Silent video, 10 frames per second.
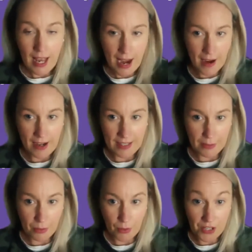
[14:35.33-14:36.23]
early in the
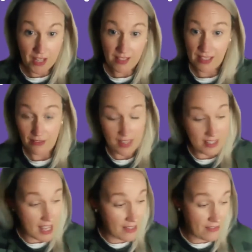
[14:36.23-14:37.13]
process. If they
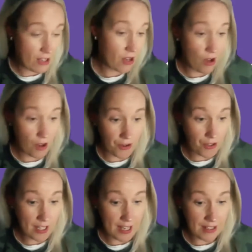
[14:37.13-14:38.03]
said they've got
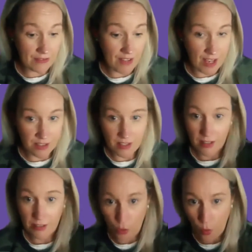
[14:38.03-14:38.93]
100K to invest,
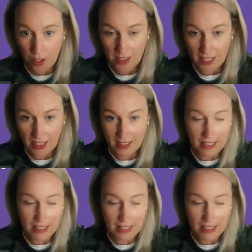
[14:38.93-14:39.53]
you want to see it.